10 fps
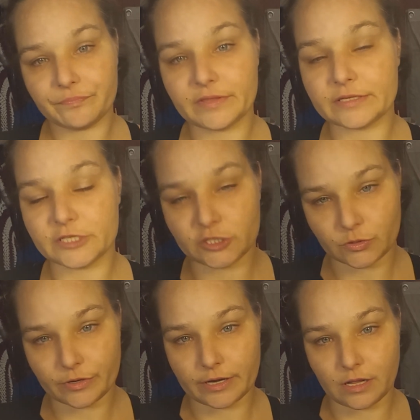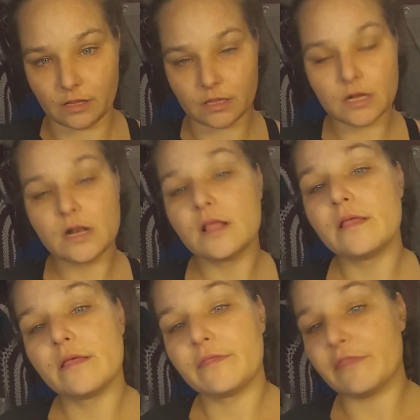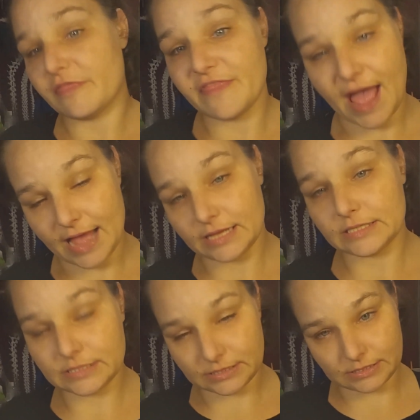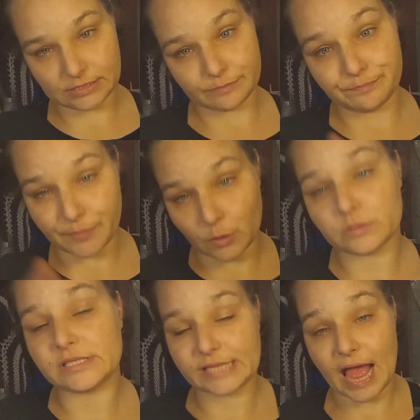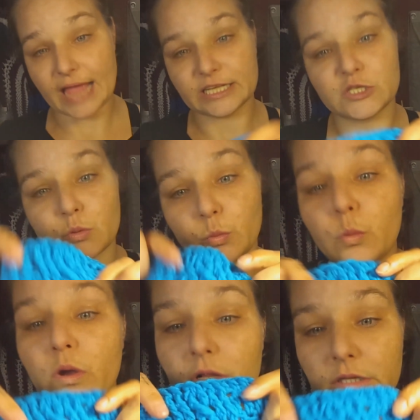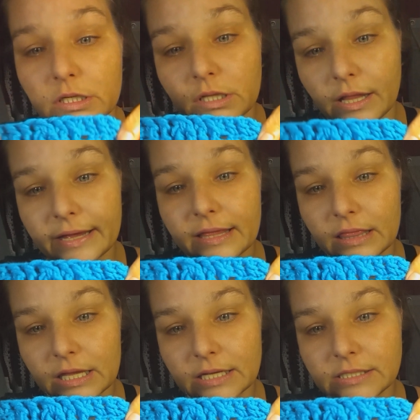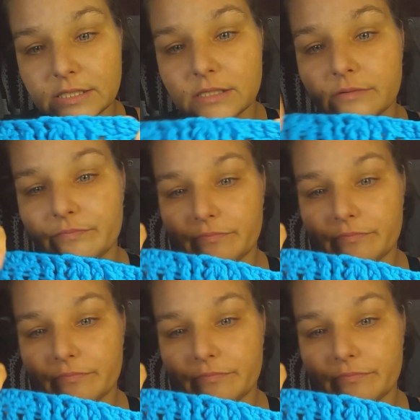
the tutorial, that both sides will look like this.